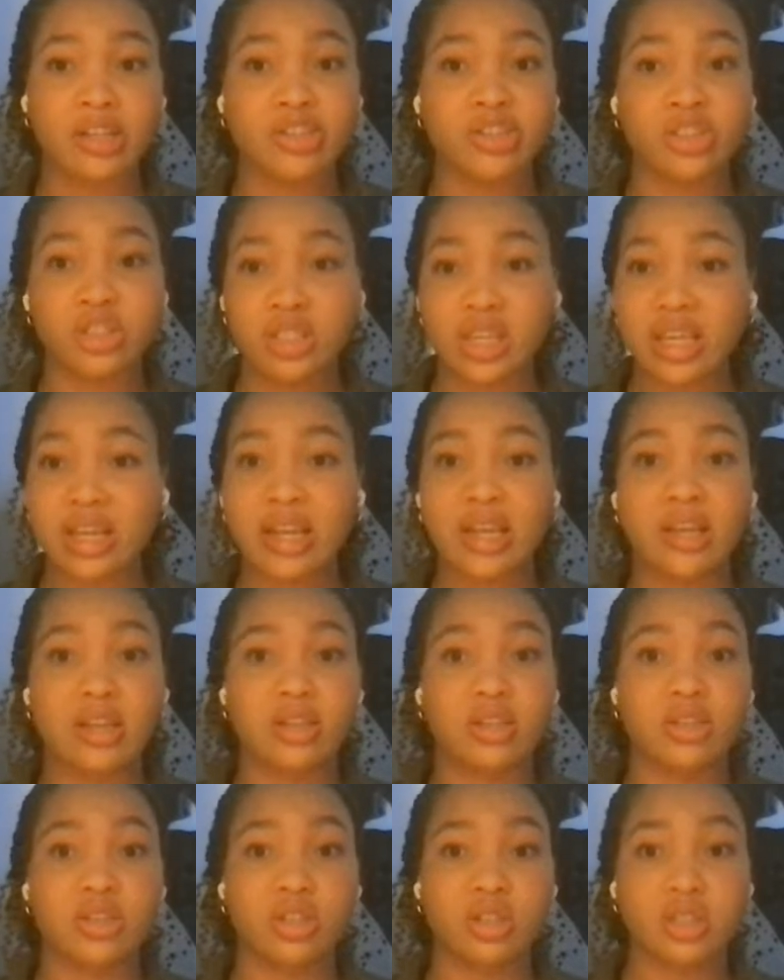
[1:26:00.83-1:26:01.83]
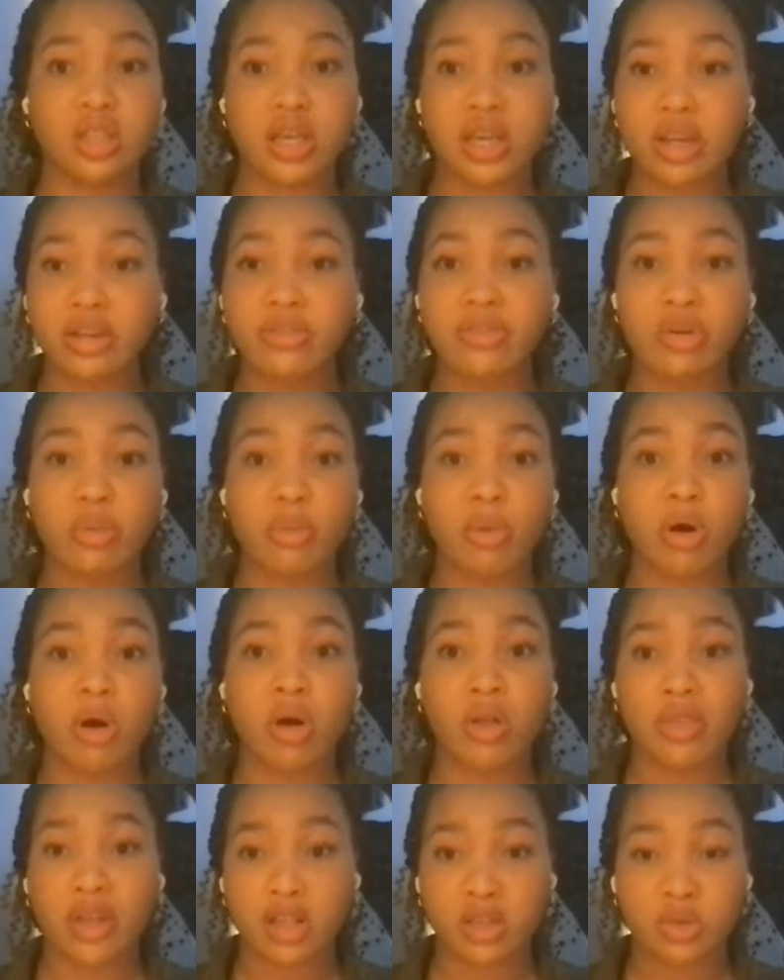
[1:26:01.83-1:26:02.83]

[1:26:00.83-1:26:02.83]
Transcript: she's in it. She's in football, and